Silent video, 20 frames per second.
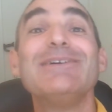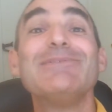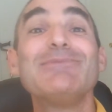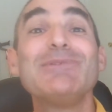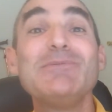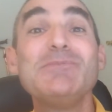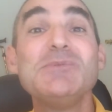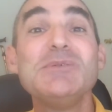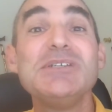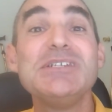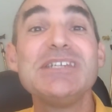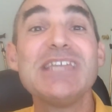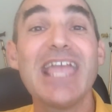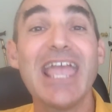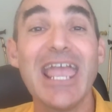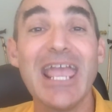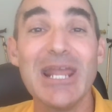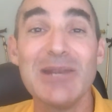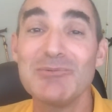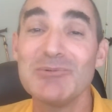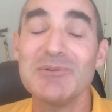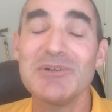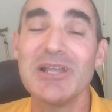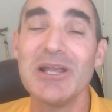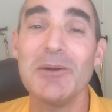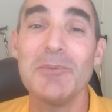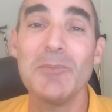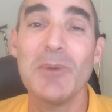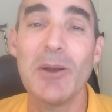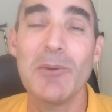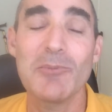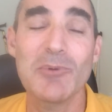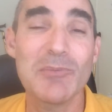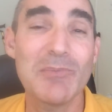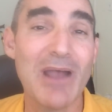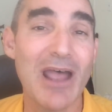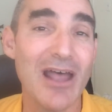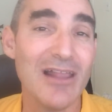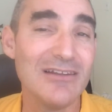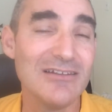we be, can become
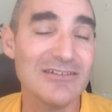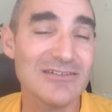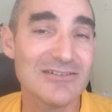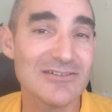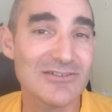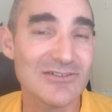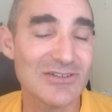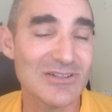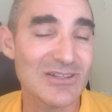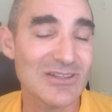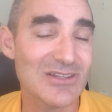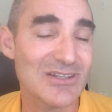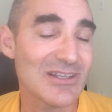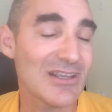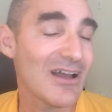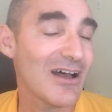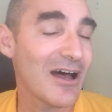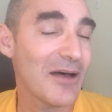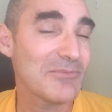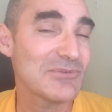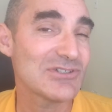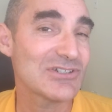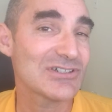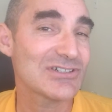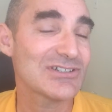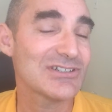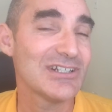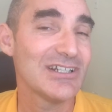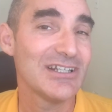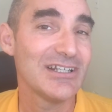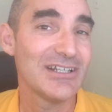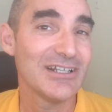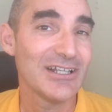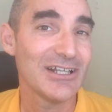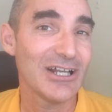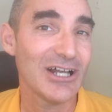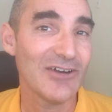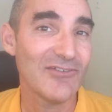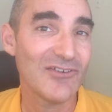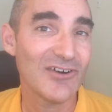repellent to the object
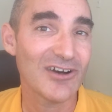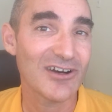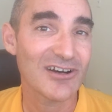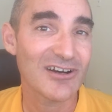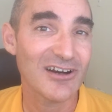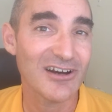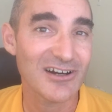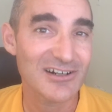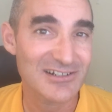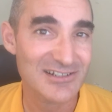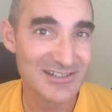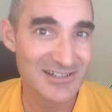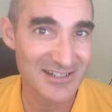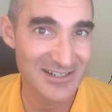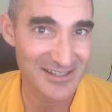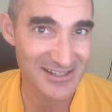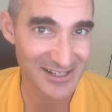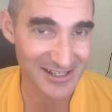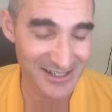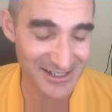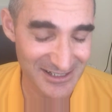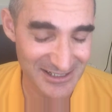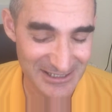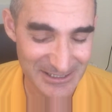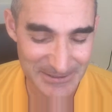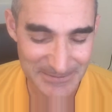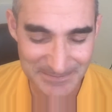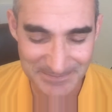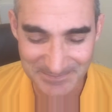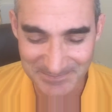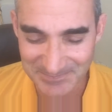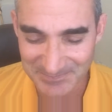of our heart's desire.